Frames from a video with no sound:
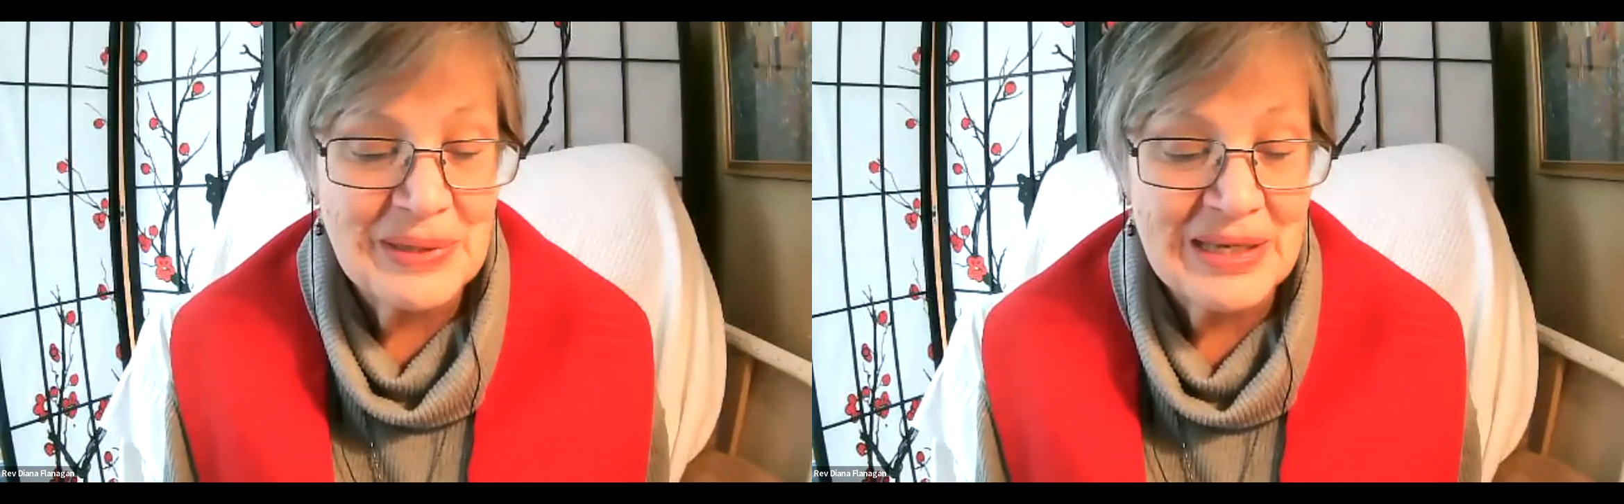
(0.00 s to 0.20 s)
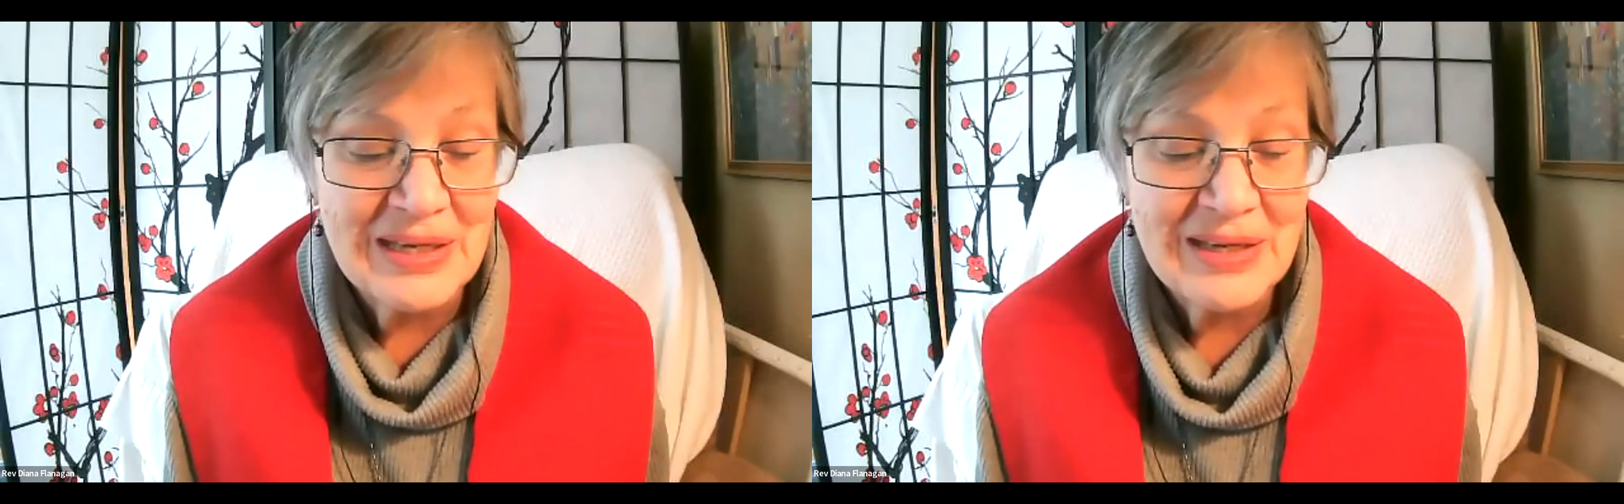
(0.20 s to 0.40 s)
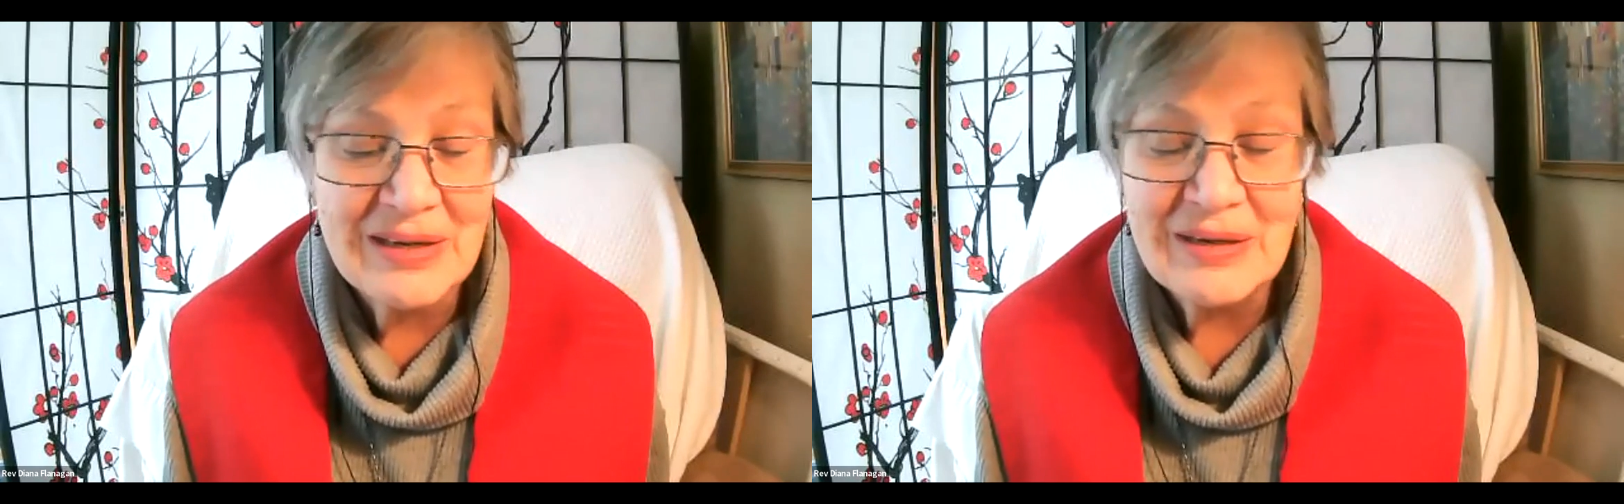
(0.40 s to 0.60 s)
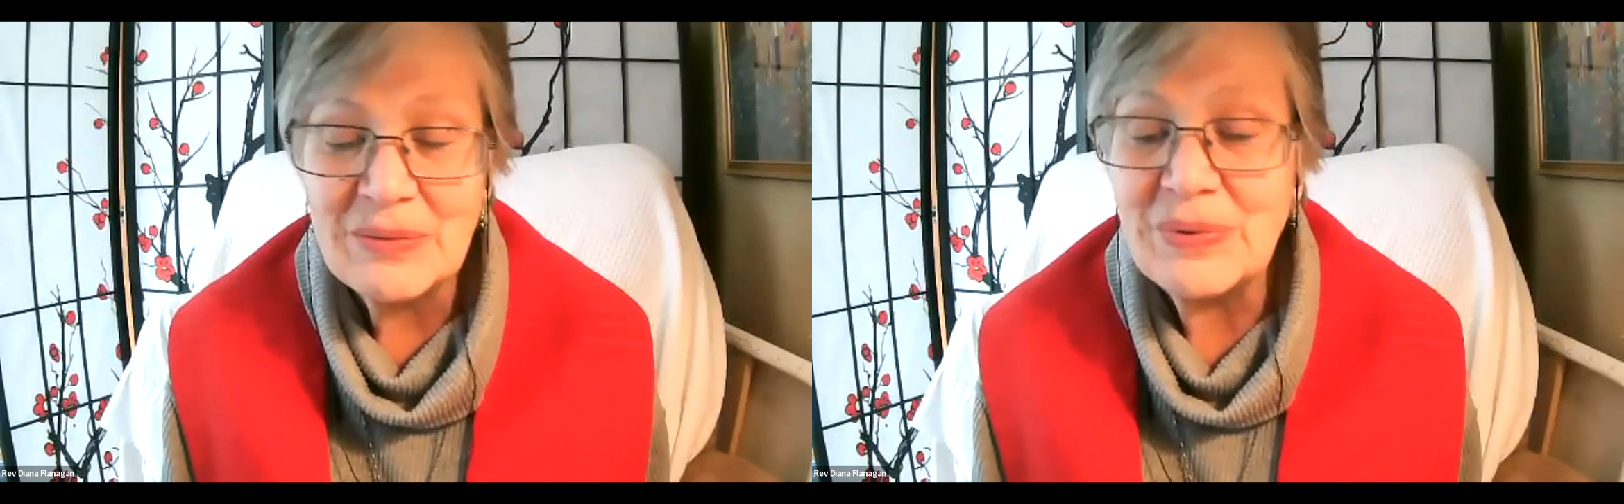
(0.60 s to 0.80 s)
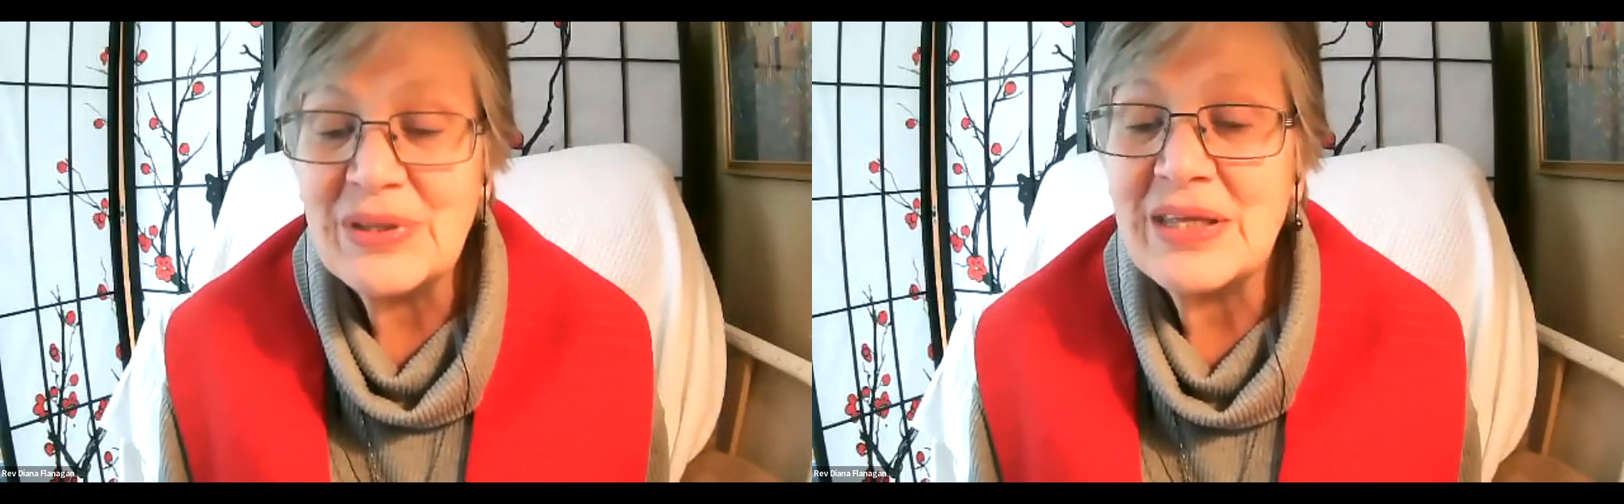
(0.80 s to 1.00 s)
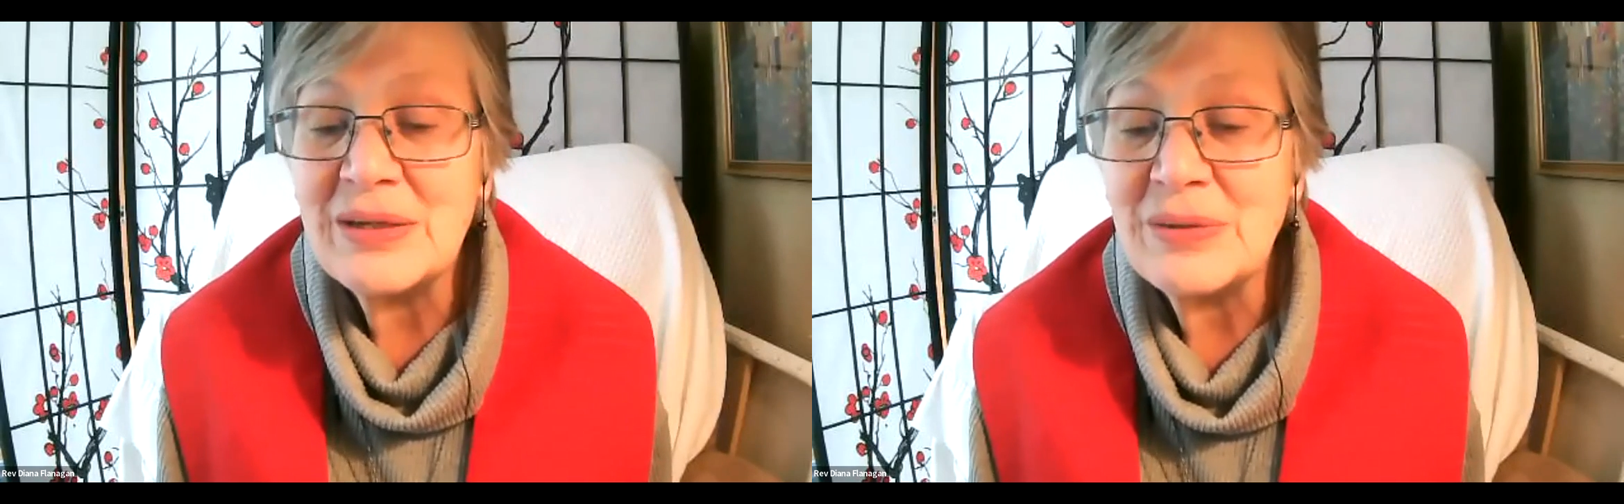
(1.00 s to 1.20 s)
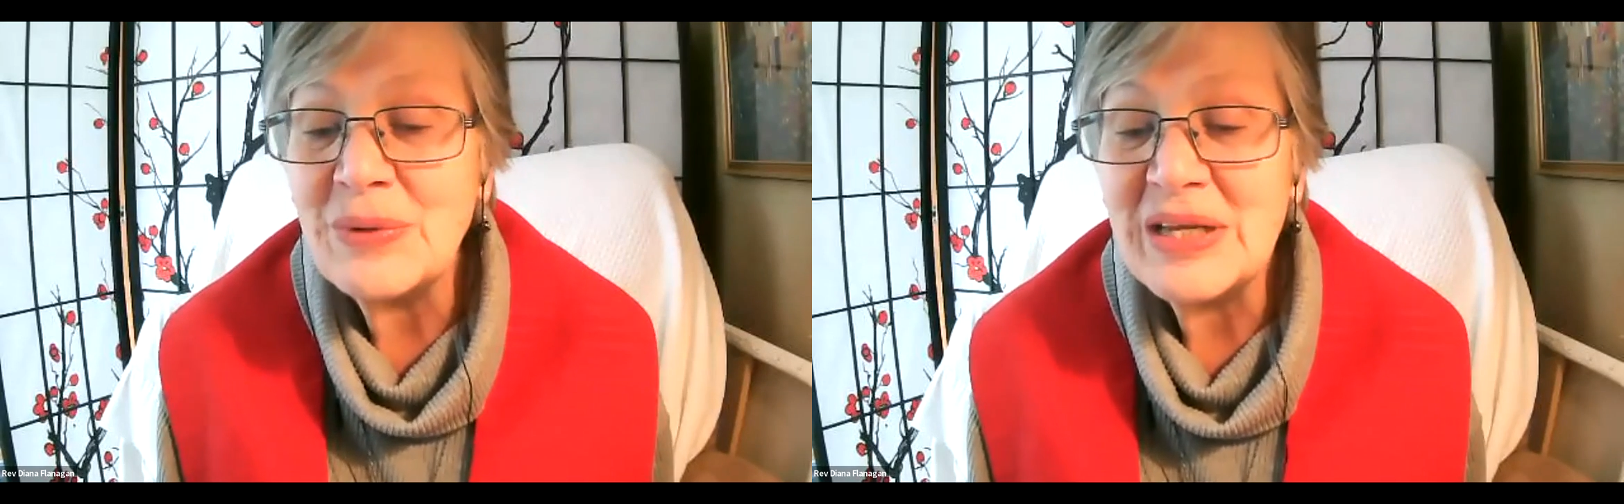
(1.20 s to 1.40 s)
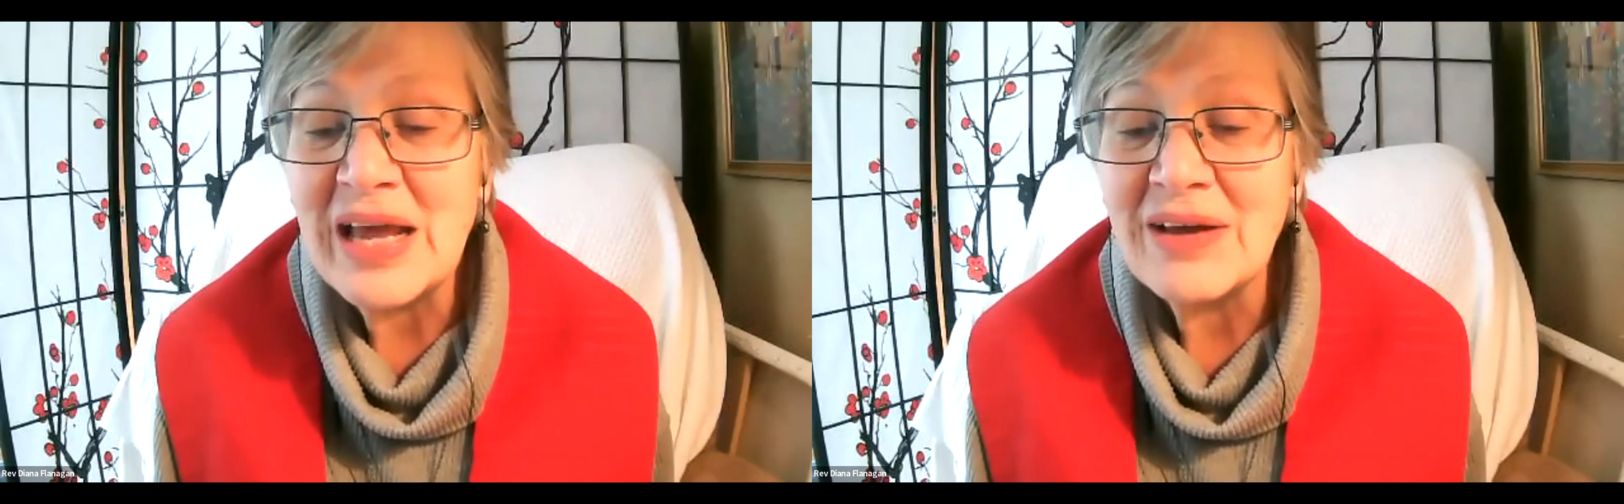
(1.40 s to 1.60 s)
to be within
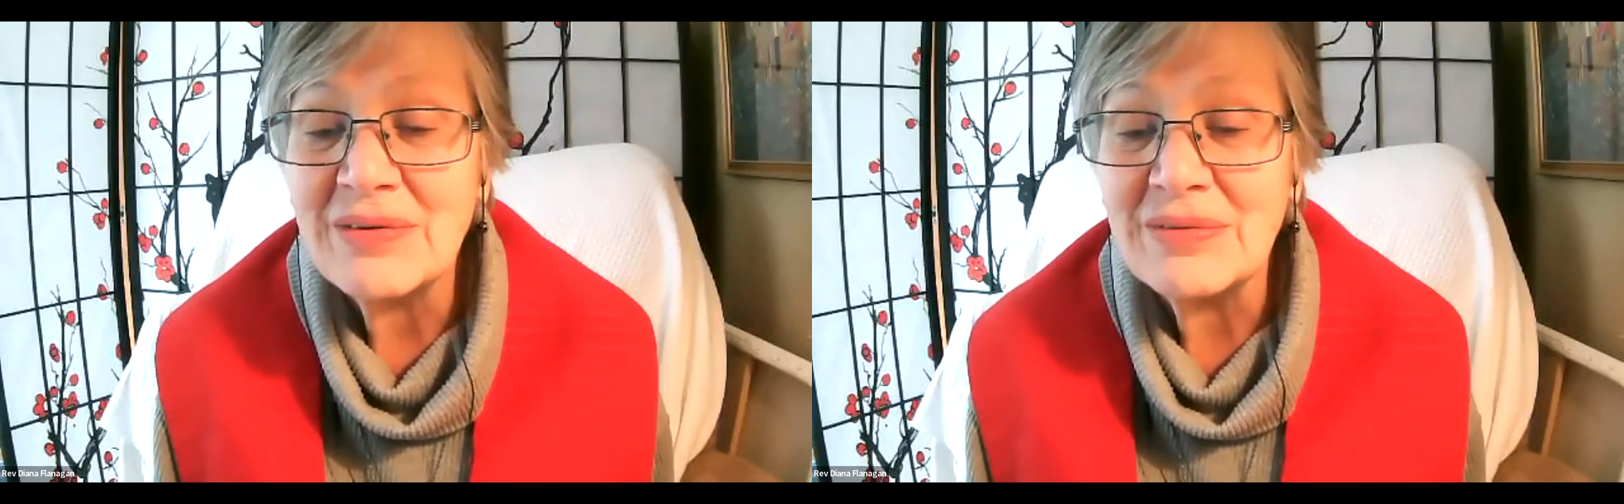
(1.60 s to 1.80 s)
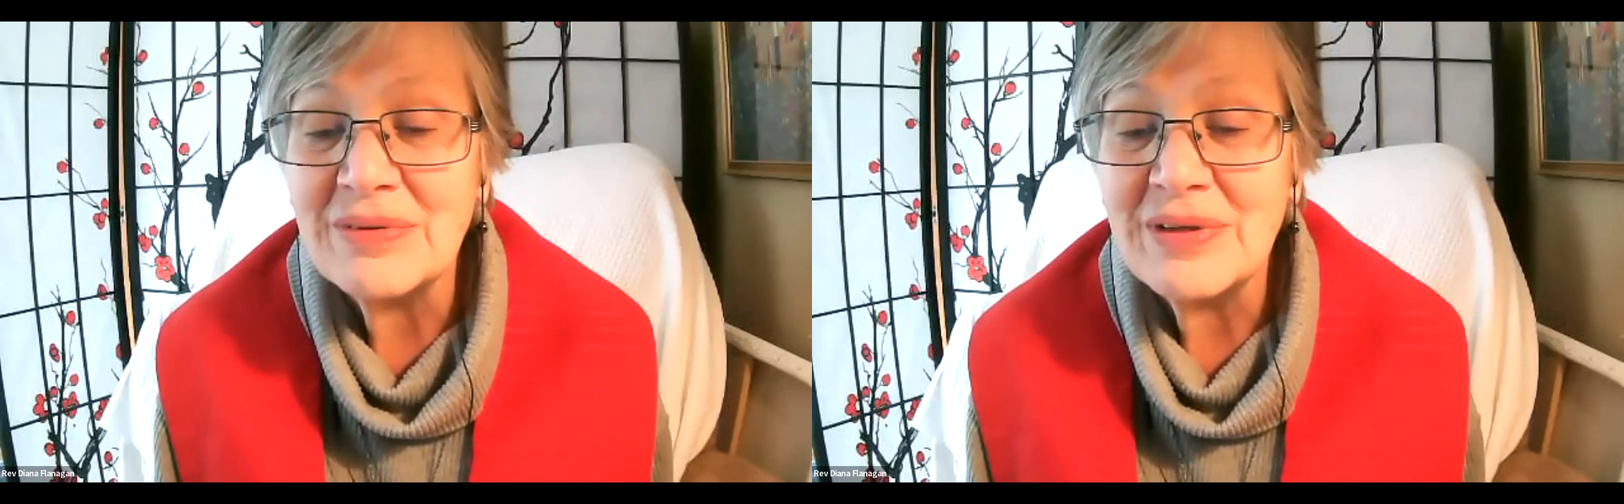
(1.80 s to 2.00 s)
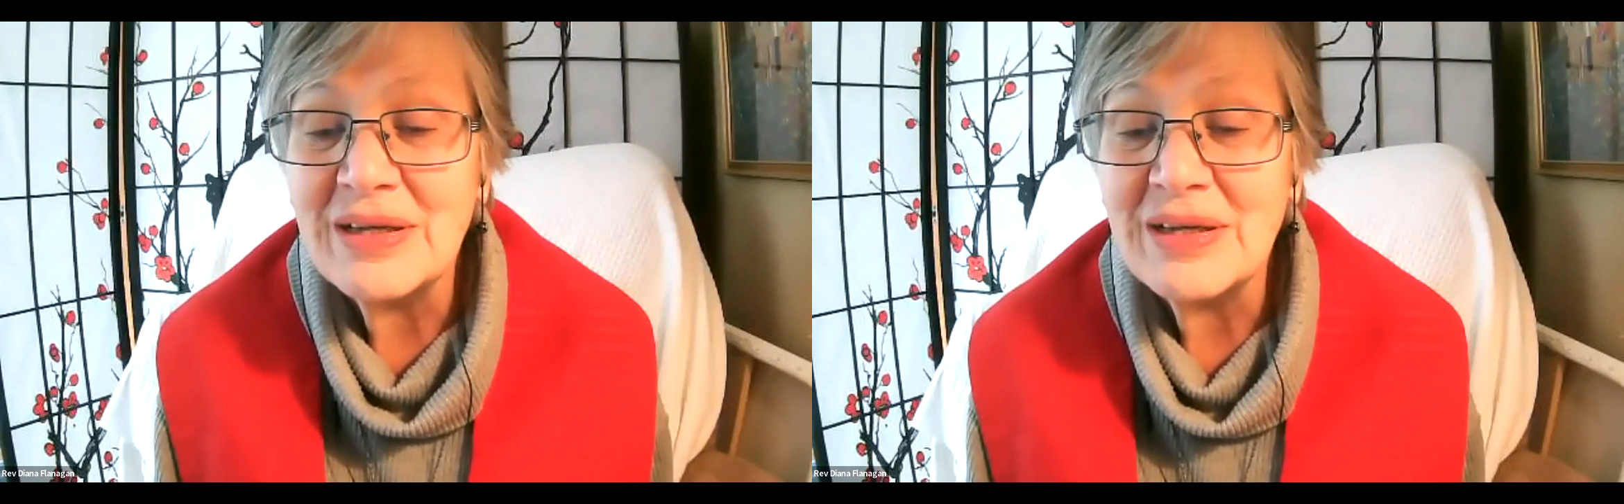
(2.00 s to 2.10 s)
and without.